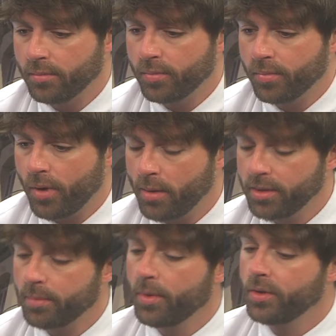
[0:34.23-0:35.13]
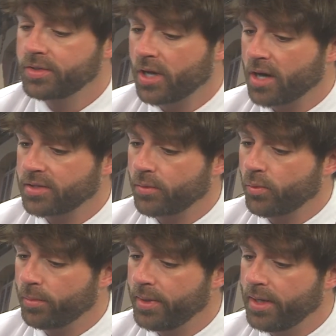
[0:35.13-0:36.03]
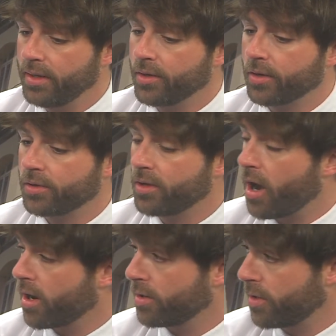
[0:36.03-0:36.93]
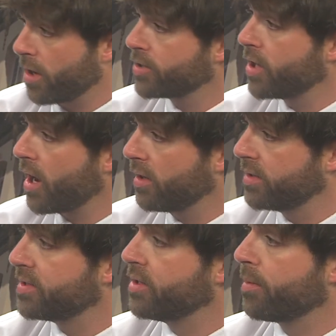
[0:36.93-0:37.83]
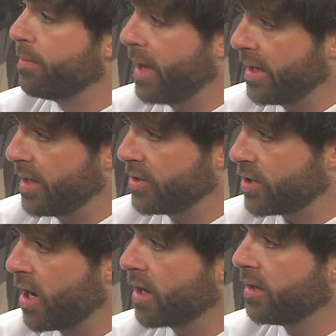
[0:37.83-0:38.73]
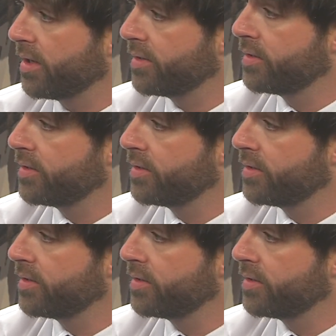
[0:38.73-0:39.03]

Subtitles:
probably the most toxic will be your dark chocolates and your baking chocolates.